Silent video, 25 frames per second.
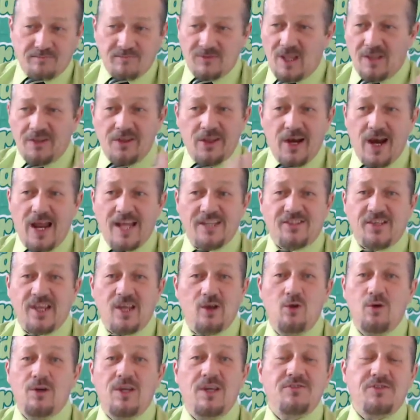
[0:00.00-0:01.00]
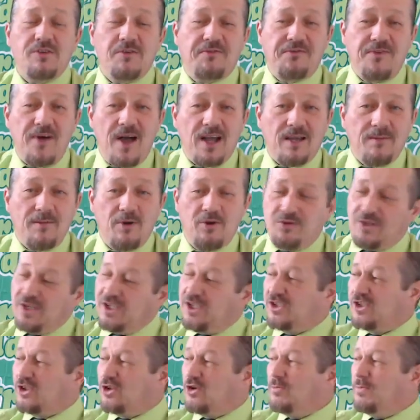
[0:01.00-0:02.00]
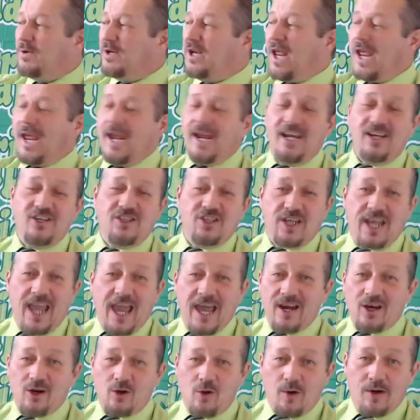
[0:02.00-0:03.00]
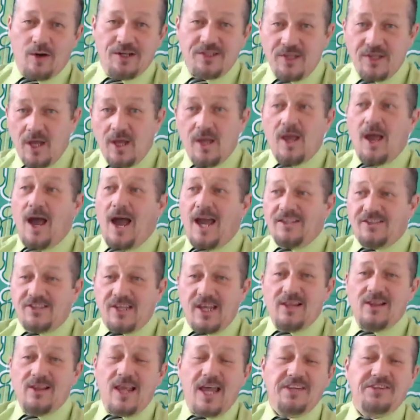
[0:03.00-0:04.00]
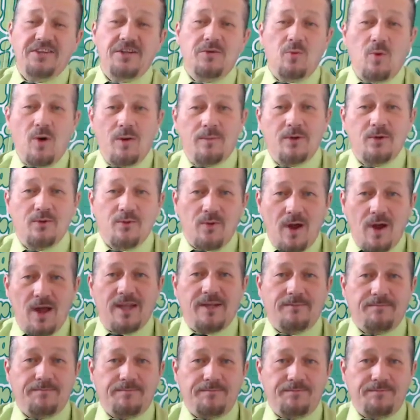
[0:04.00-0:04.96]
then I'd say, who gives a fuck about these stupid age categories? I'd say, let the woman run.